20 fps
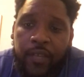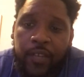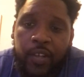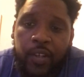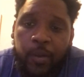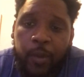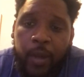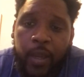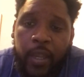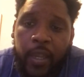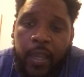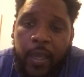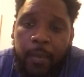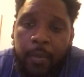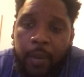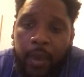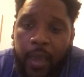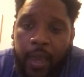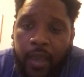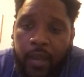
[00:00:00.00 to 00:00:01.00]
a direct
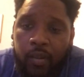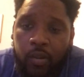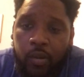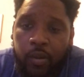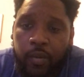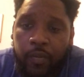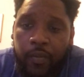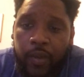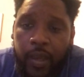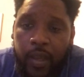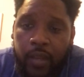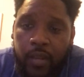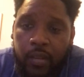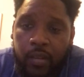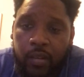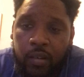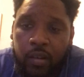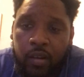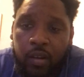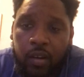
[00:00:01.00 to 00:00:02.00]
impact or effect
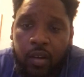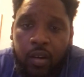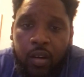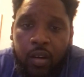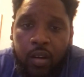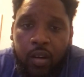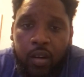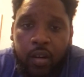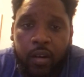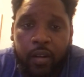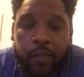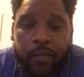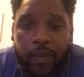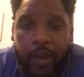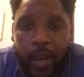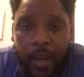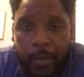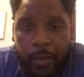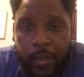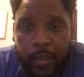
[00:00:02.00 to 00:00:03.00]
on our
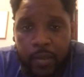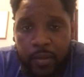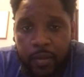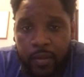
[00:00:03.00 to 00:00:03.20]
environment.